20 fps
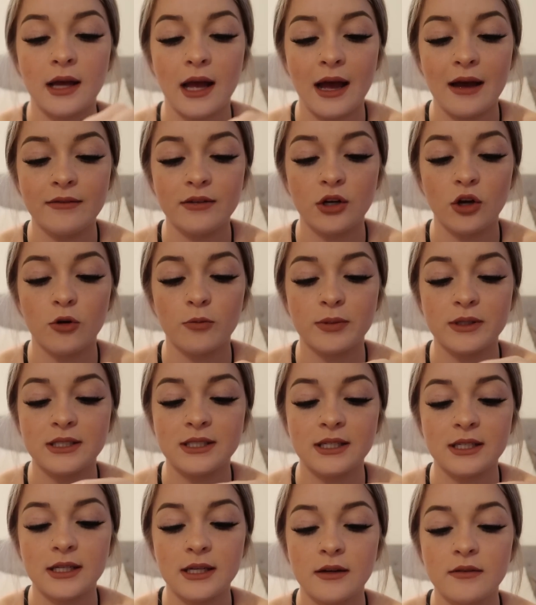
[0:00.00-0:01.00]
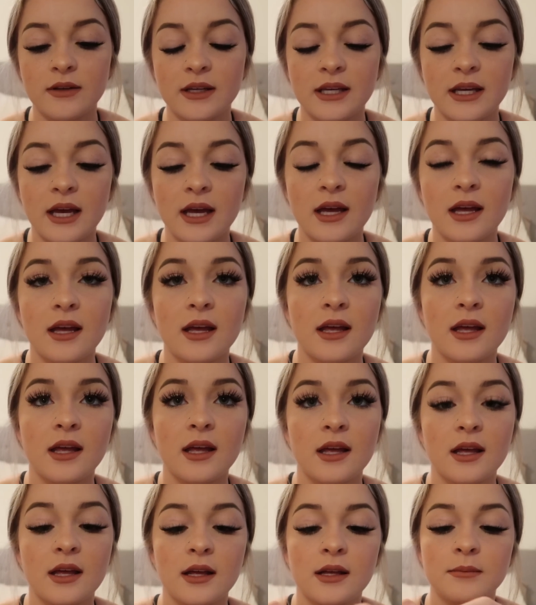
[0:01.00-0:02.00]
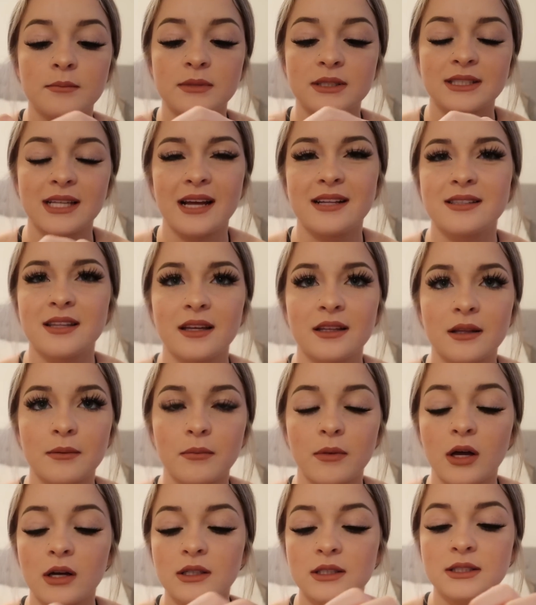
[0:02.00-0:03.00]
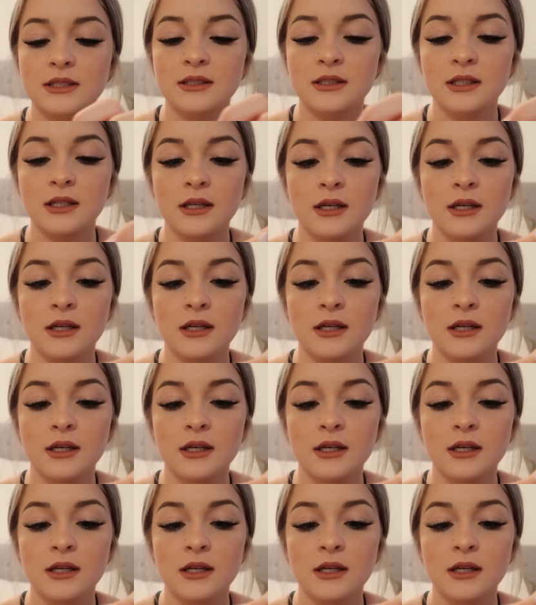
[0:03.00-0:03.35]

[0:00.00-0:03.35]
I haven't opened any of it yet, besides like the box.